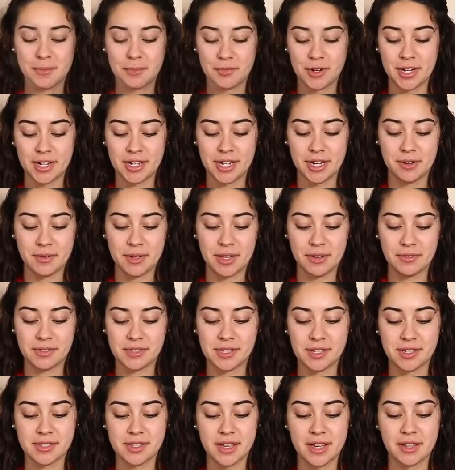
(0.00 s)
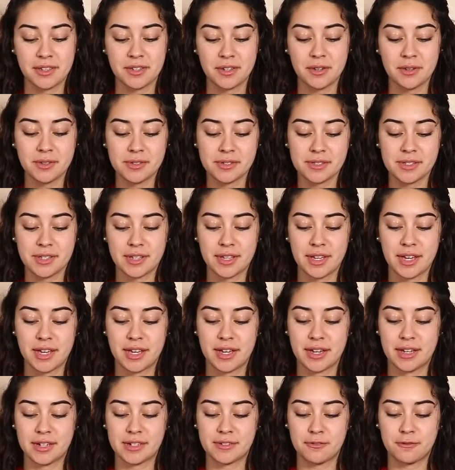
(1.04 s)
Right now we have 6 egg yolks
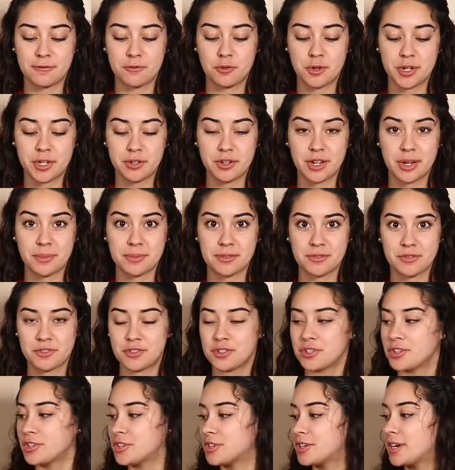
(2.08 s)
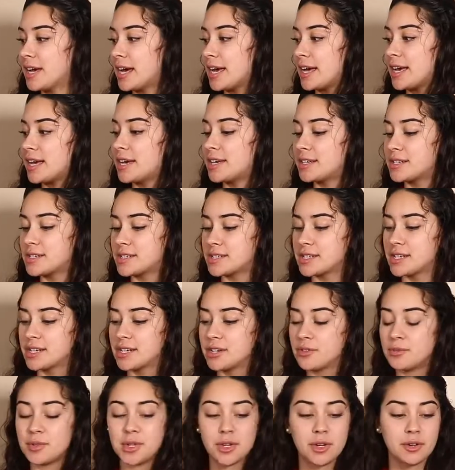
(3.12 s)
and 40 grams of sugar, and
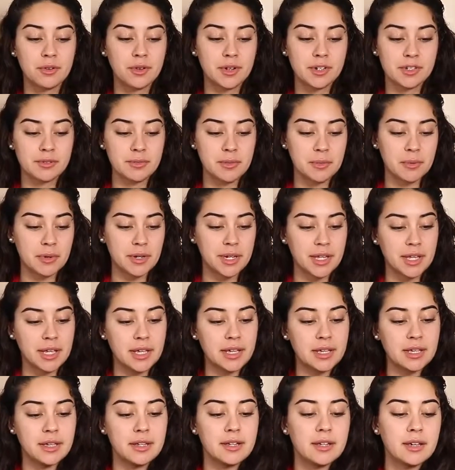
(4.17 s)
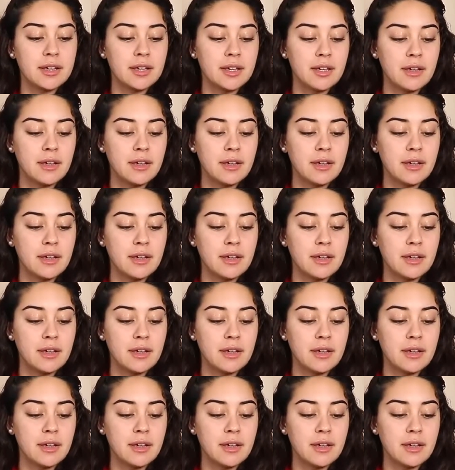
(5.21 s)
we are going to be putting in